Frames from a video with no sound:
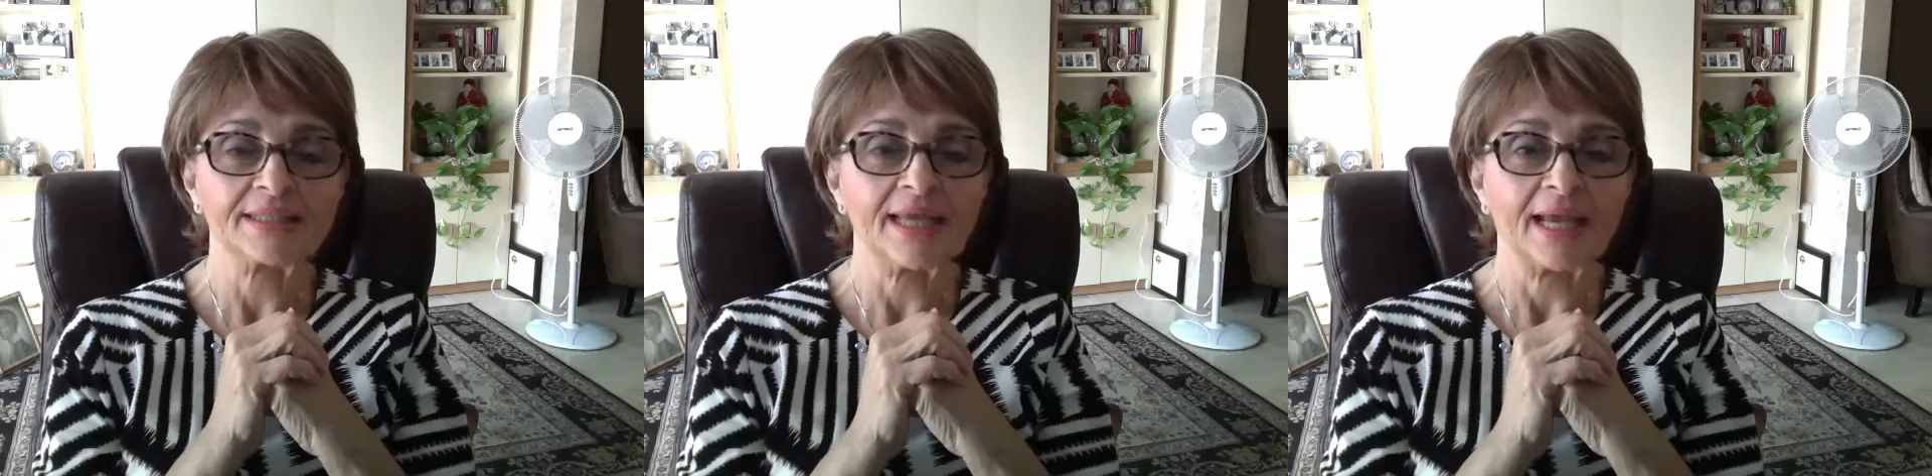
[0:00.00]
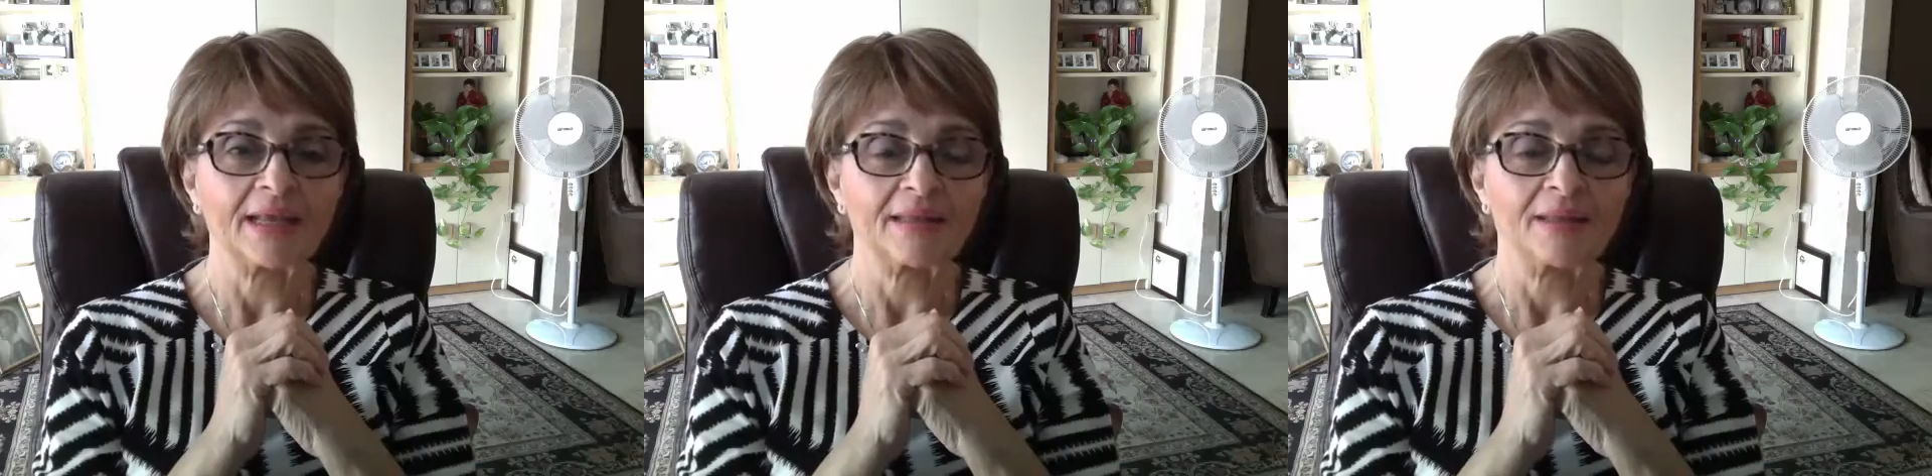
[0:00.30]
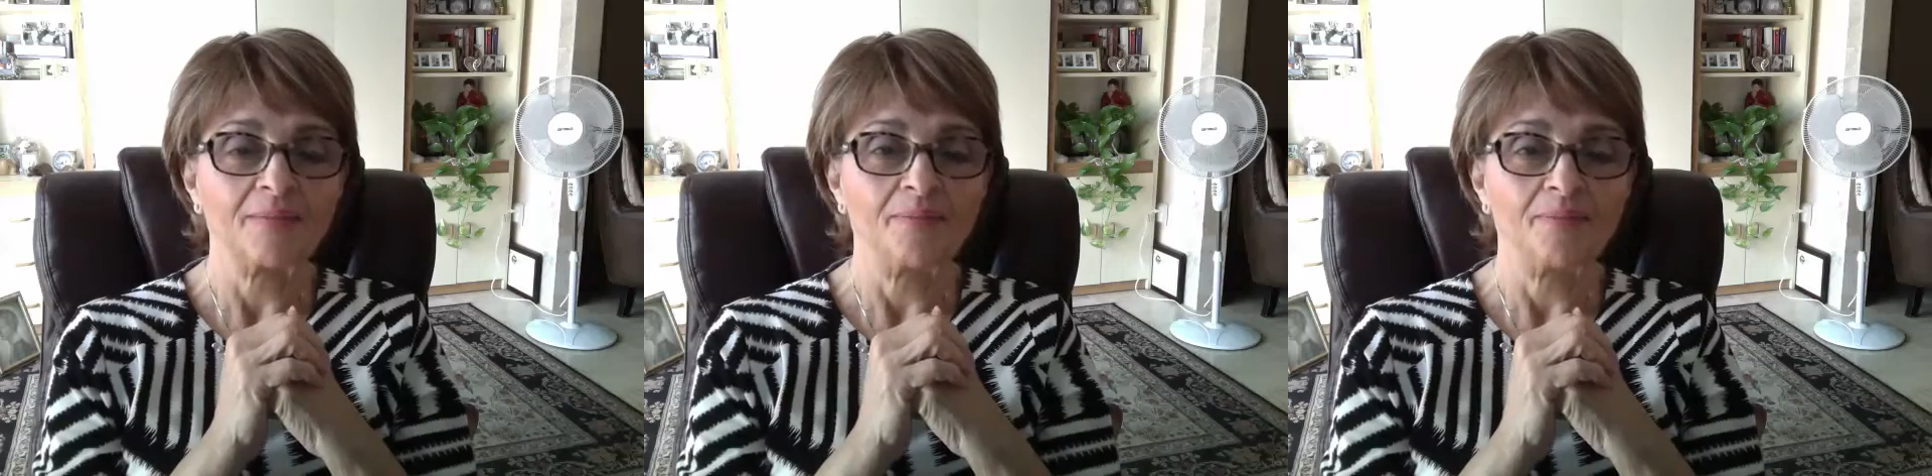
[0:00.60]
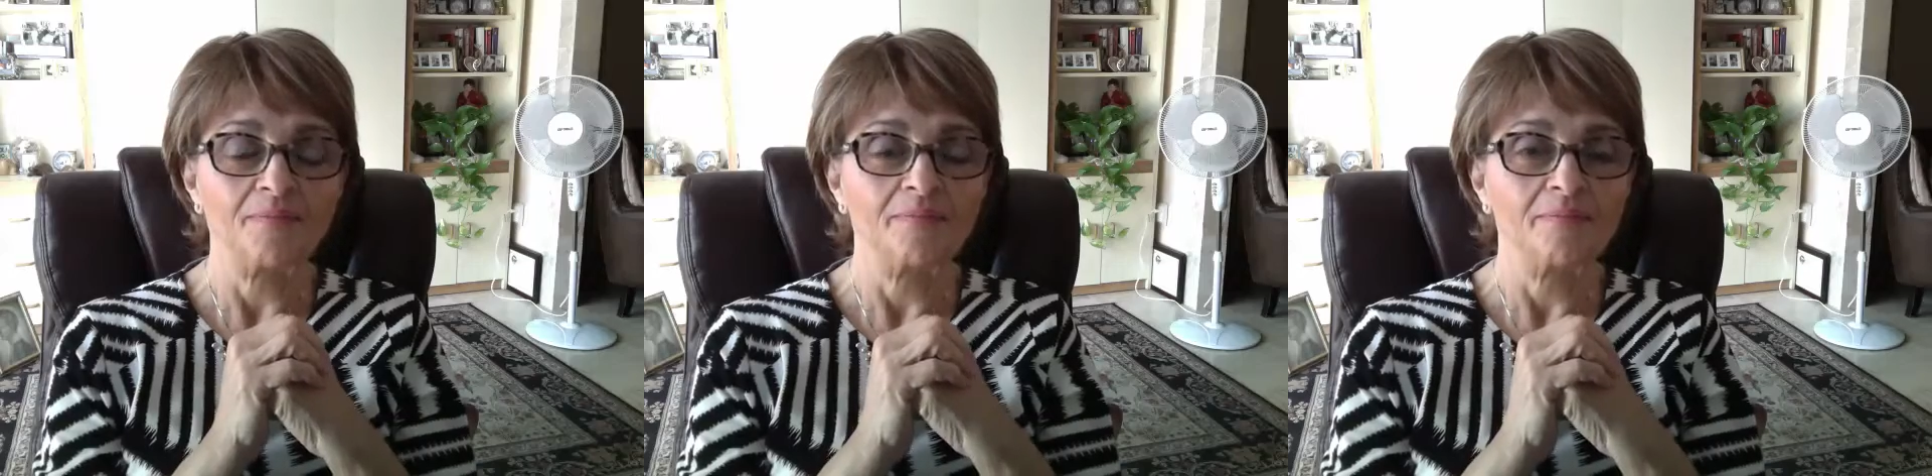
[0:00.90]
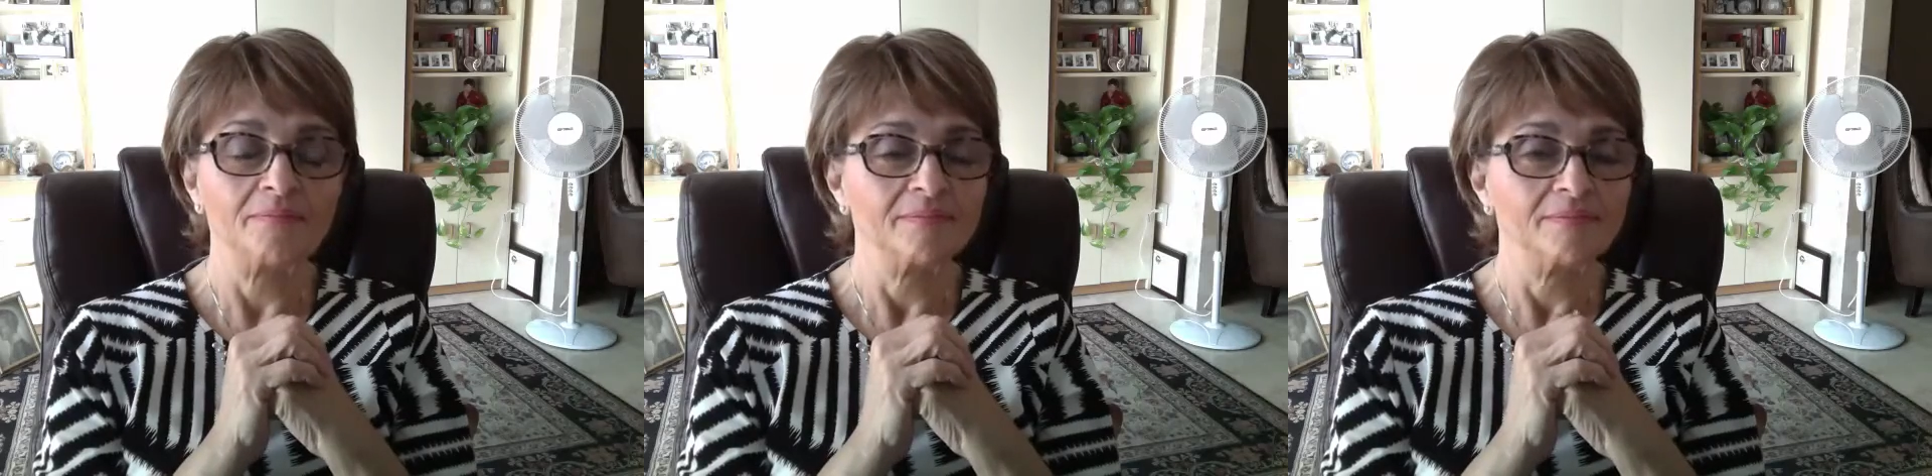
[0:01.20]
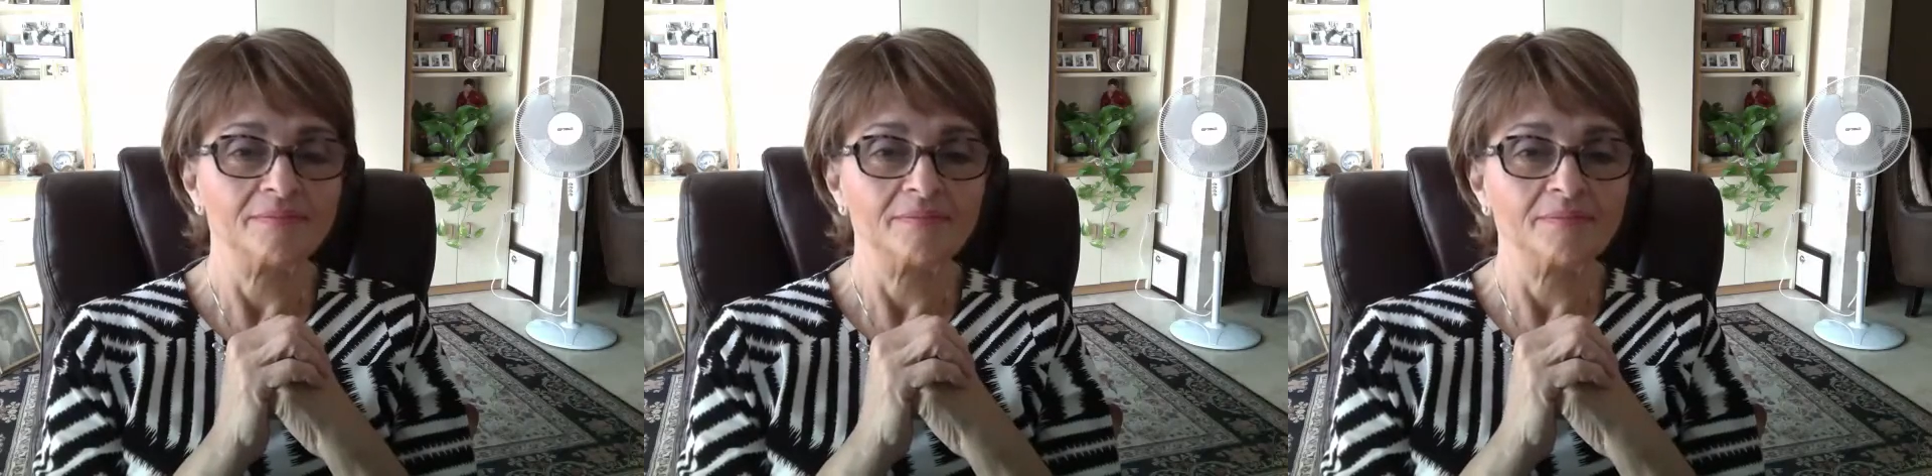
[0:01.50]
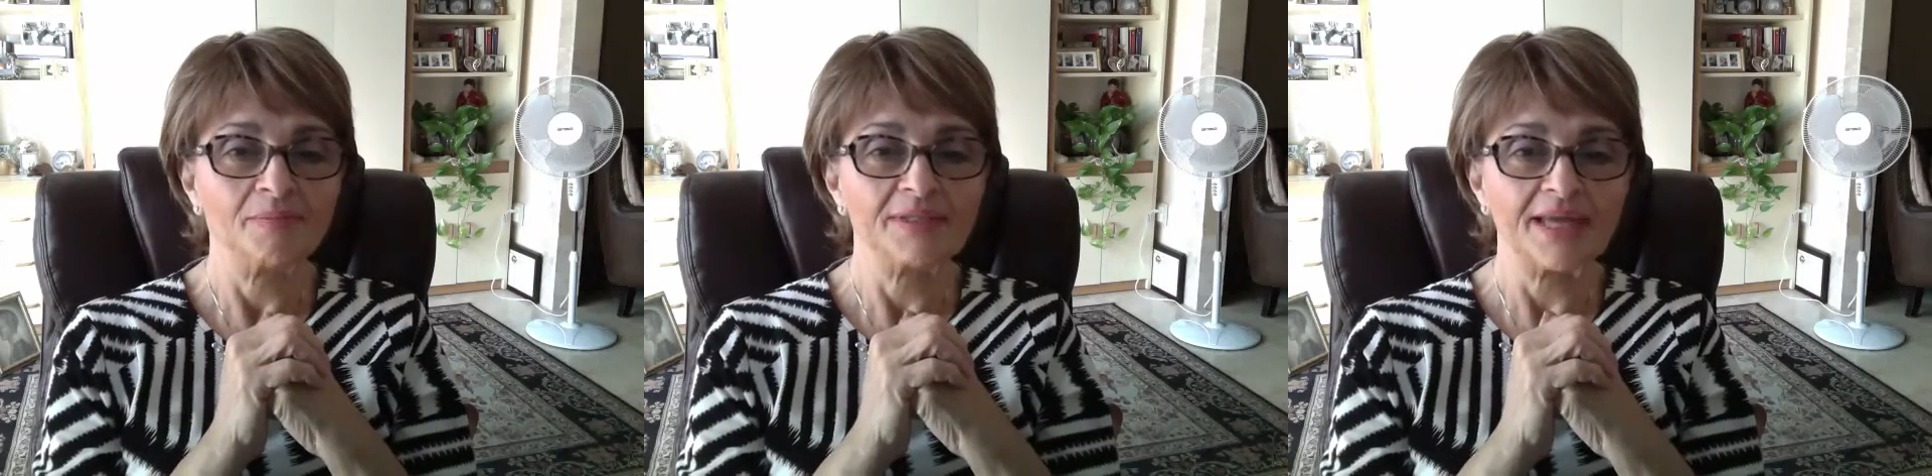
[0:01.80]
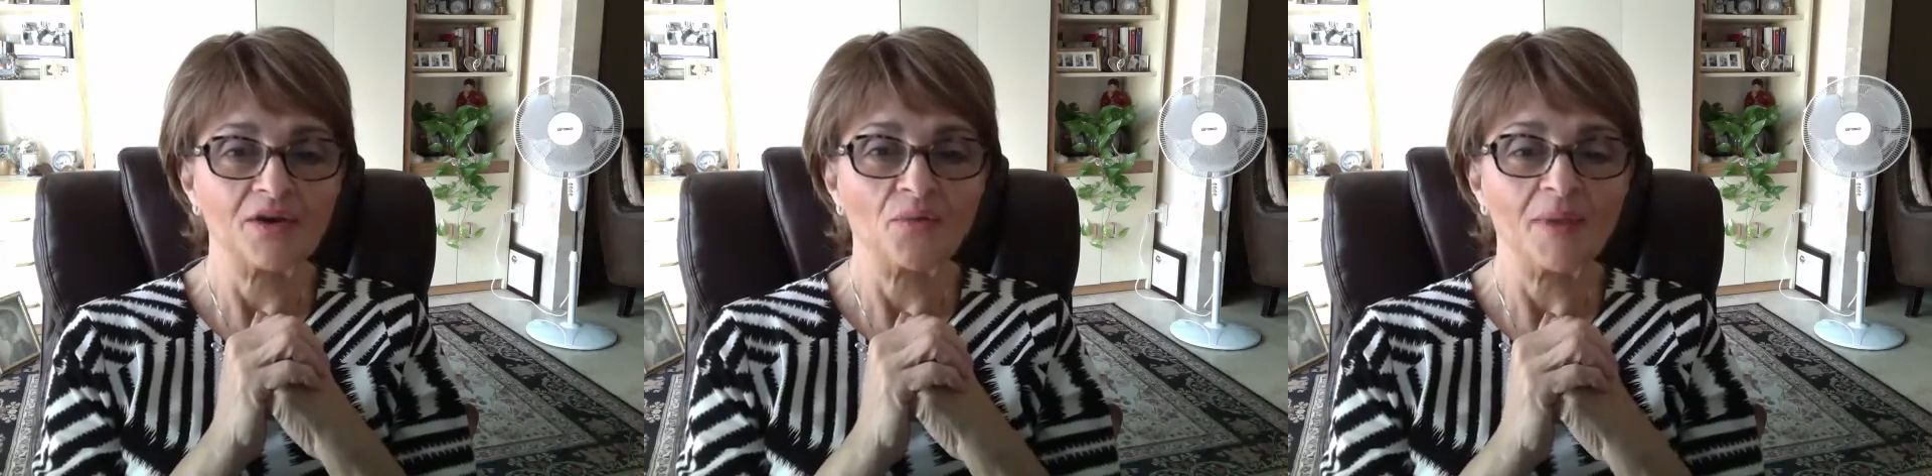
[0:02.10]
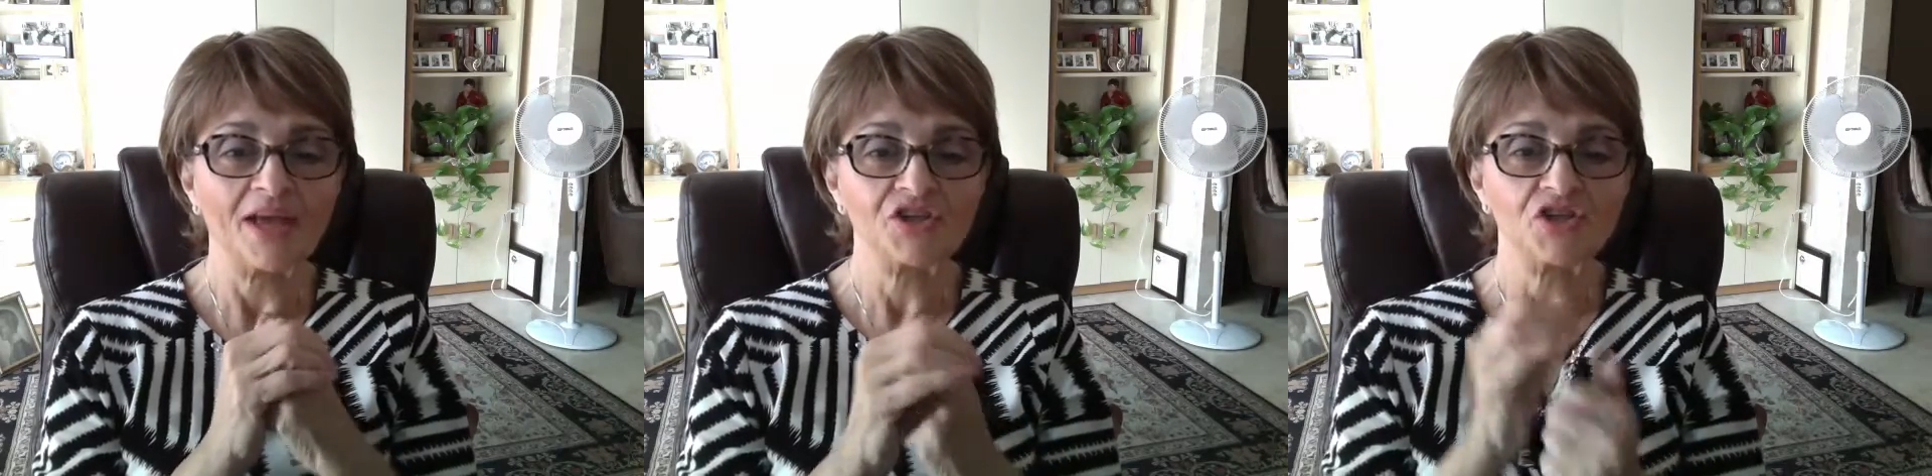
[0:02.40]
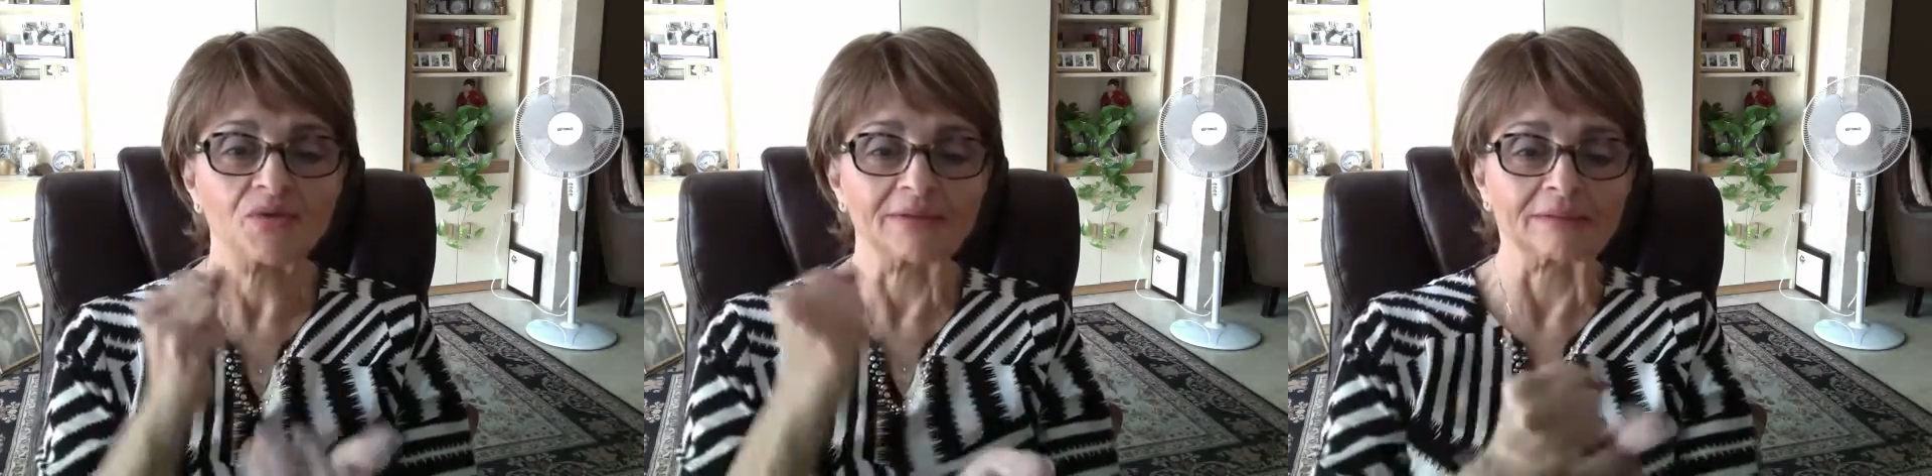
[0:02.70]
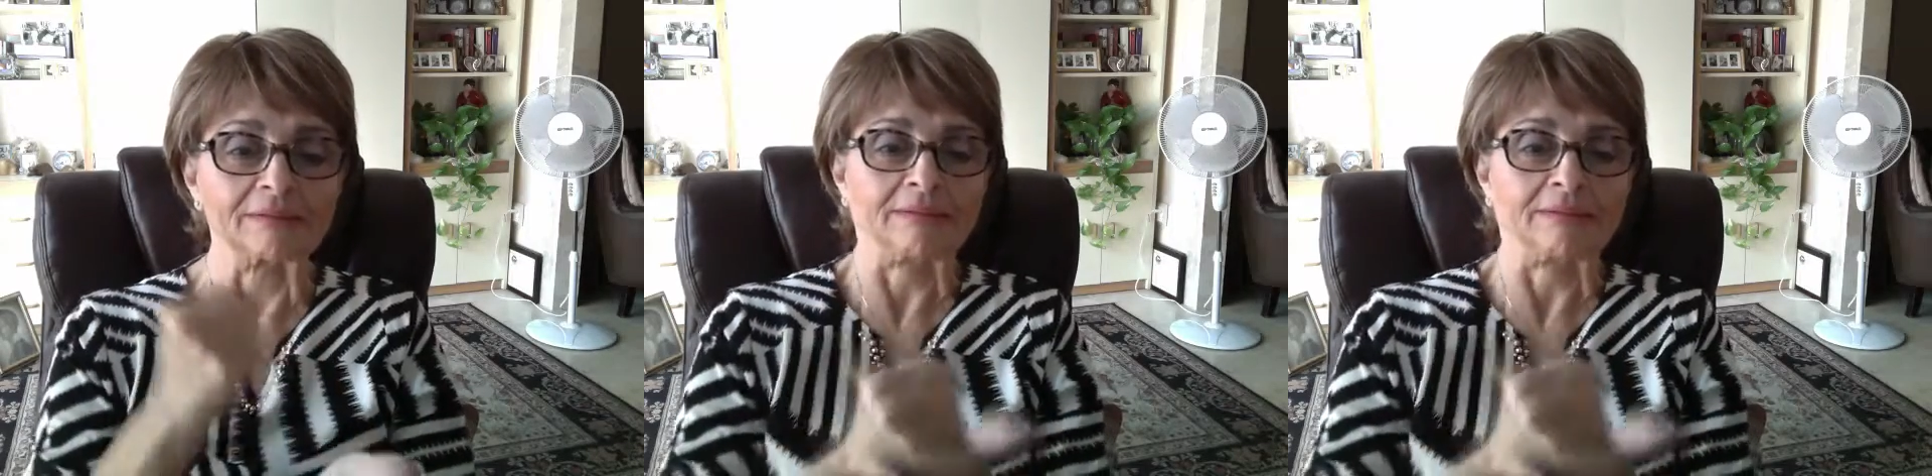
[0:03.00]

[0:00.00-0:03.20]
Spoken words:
take the potato masher and